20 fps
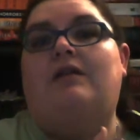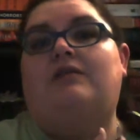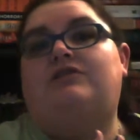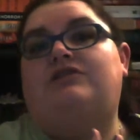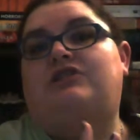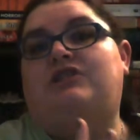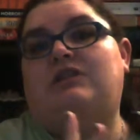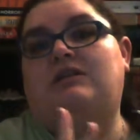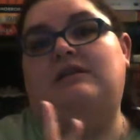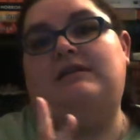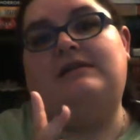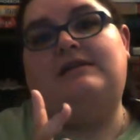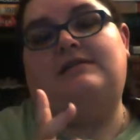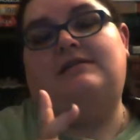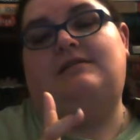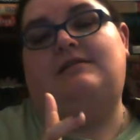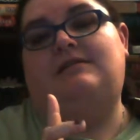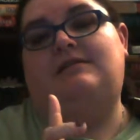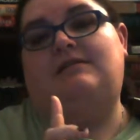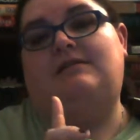she
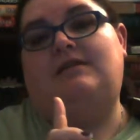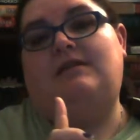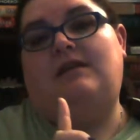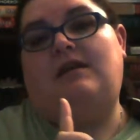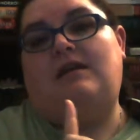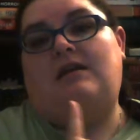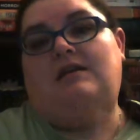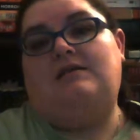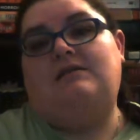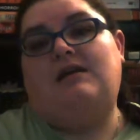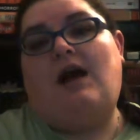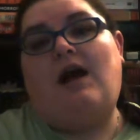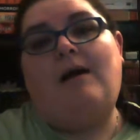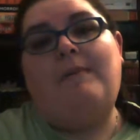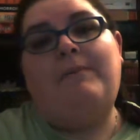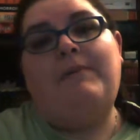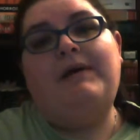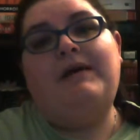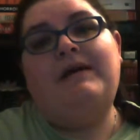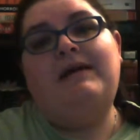lists the
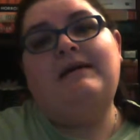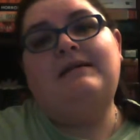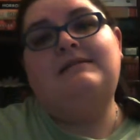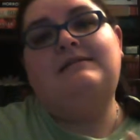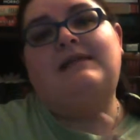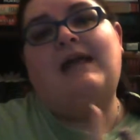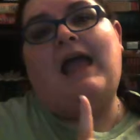topics